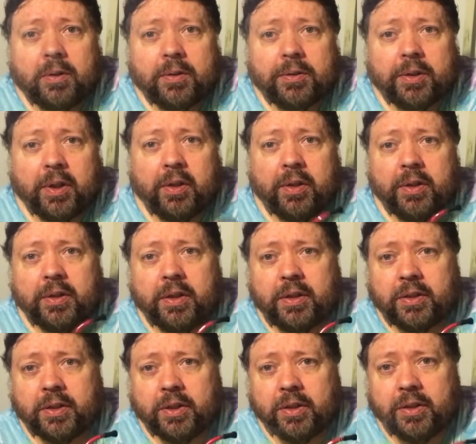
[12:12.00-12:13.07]
So it's
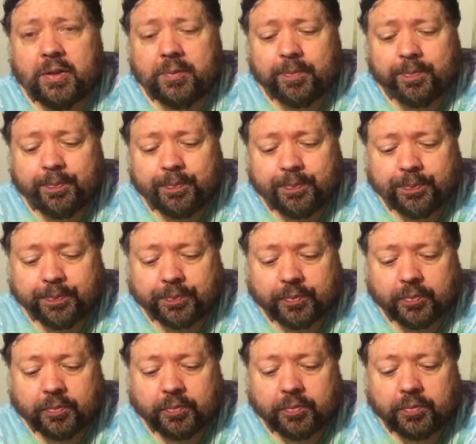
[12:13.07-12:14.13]
it's good.
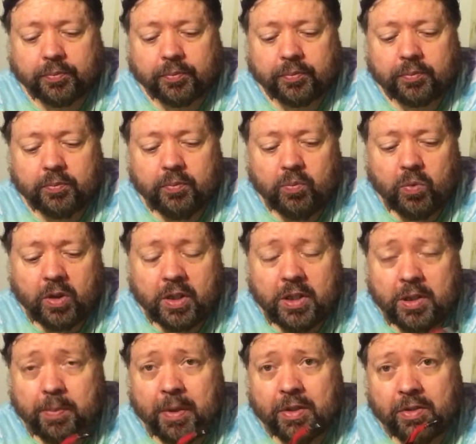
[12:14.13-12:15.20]
So
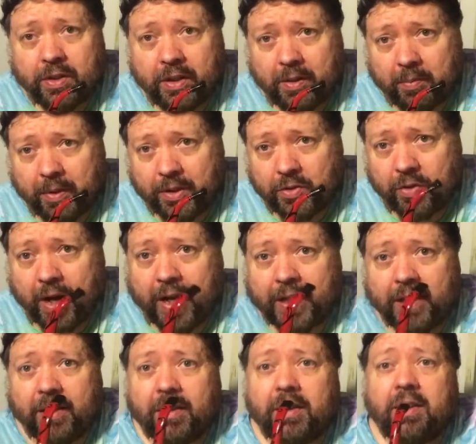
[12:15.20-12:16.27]
especially in my
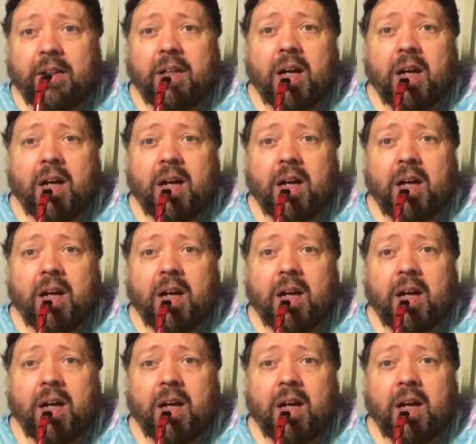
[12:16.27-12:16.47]
Dracula.